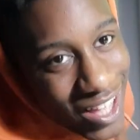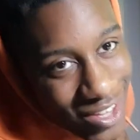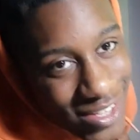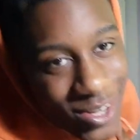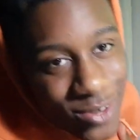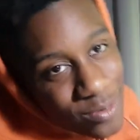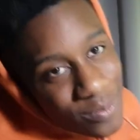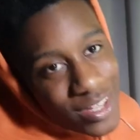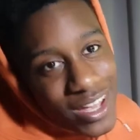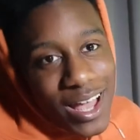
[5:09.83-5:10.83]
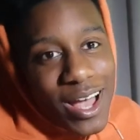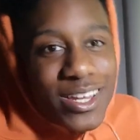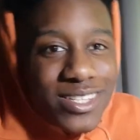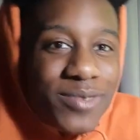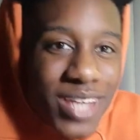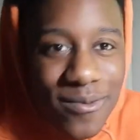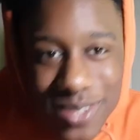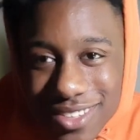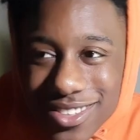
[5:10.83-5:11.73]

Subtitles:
So for me, I sometimes,